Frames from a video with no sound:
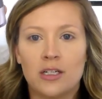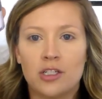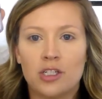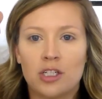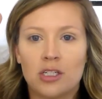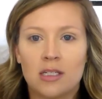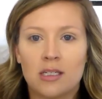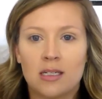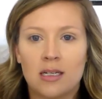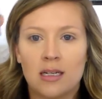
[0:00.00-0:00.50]
It's
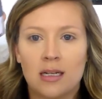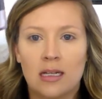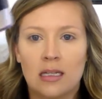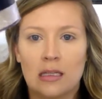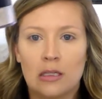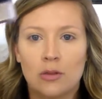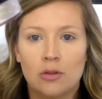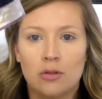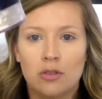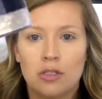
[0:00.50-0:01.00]
just a
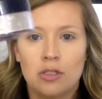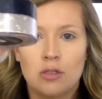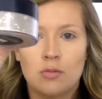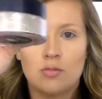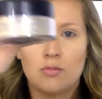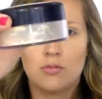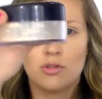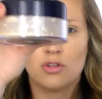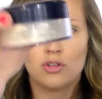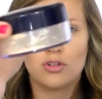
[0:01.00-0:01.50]

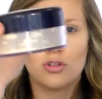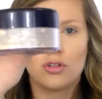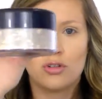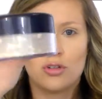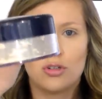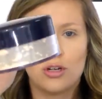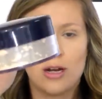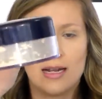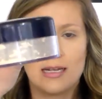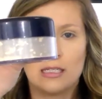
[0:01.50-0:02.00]
loose
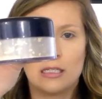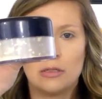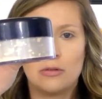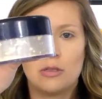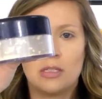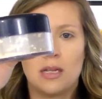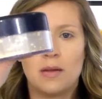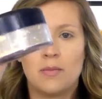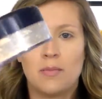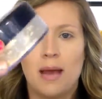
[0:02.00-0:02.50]

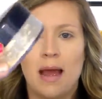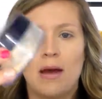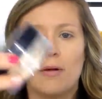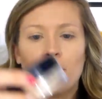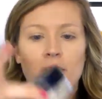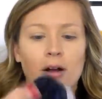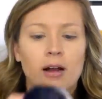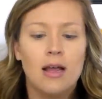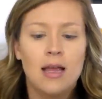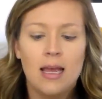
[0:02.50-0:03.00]
translucent
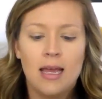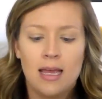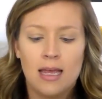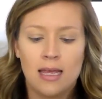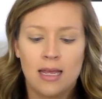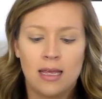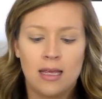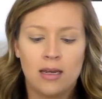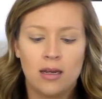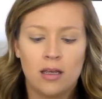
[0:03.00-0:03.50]
powder
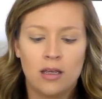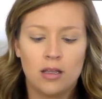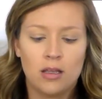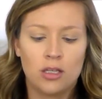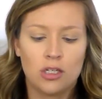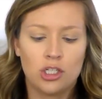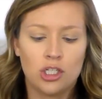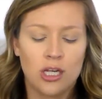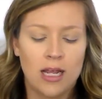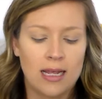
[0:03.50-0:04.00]
in
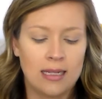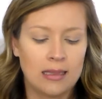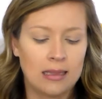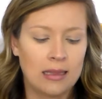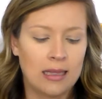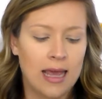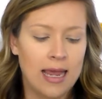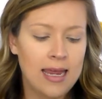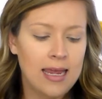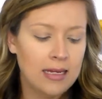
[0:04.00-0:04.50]
the shade
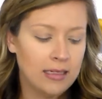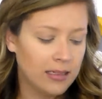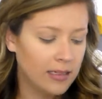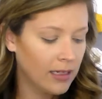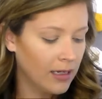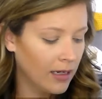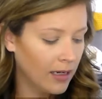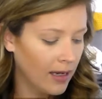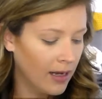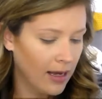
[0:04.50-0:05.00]

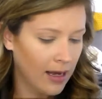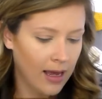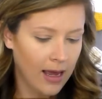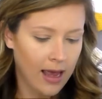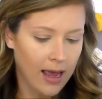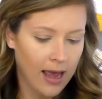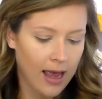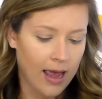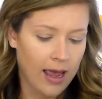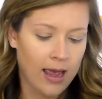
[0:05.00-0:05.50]
Light.
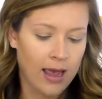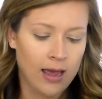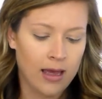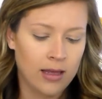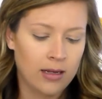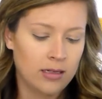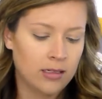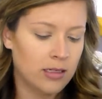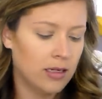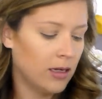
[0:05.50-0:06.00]

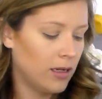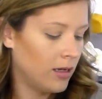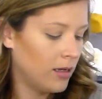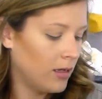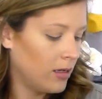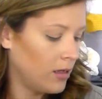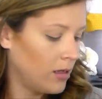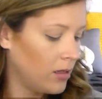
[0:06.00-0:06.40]
And